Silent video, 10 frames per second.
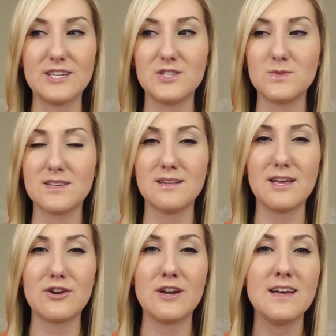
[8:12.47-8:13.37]
Like, she was going to
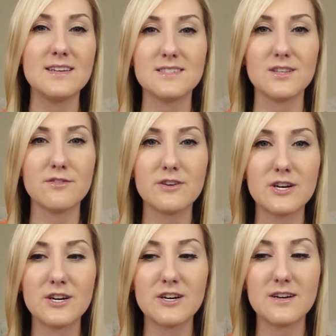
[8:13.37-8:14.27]
let her
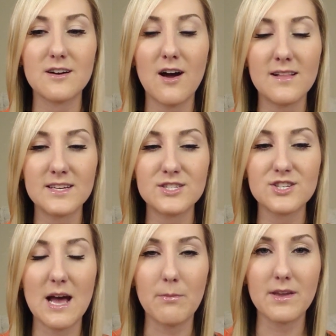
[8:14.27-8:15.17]
deliver her
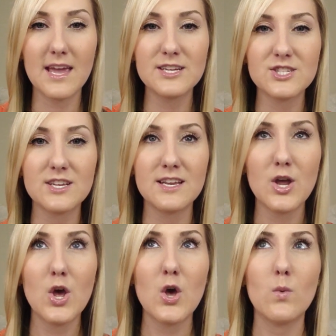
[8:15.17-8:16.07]
college application,